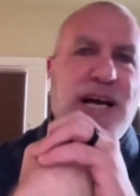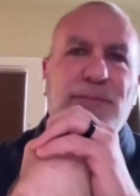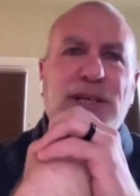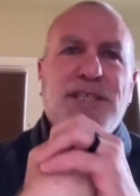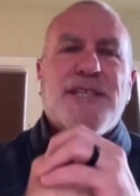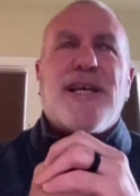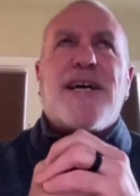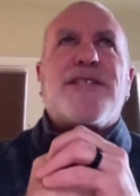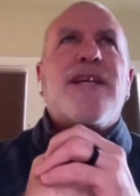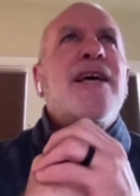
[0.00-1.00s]
time listening to that.
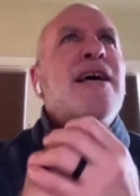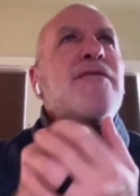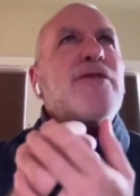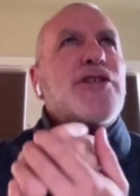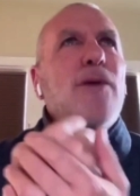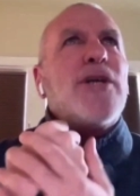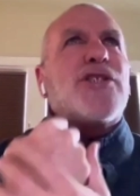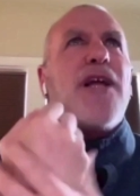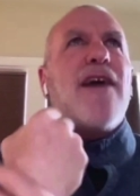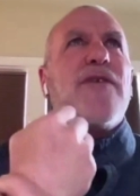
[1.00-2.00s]
He said, there's so
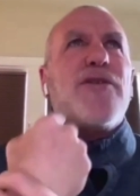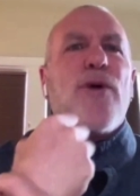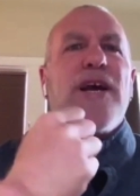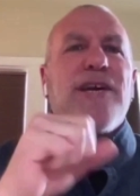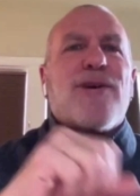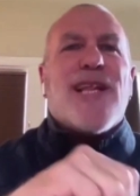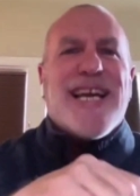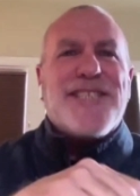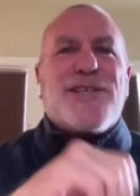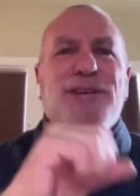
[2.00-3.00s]
much love in the way they
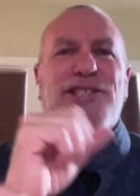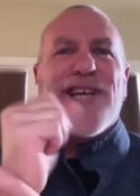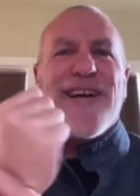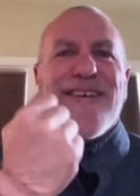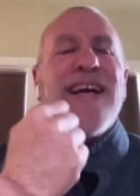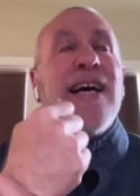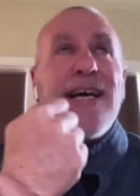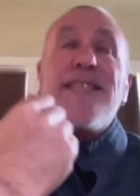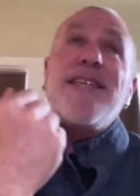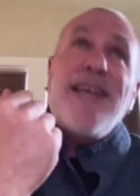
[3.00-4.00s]
relate to each other.
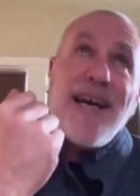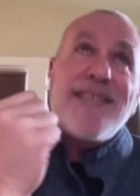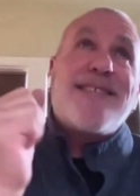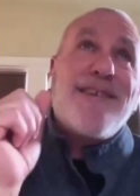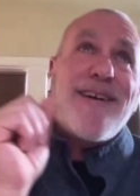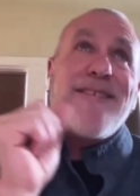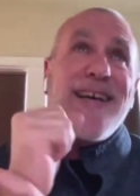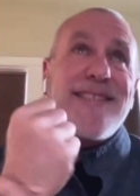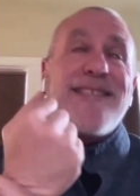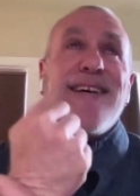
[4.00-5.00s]
I said, yes, sir,
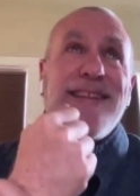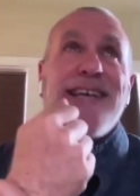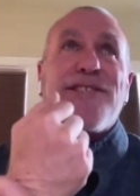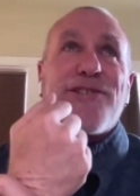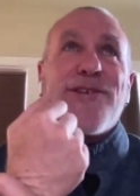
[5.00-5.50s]
that's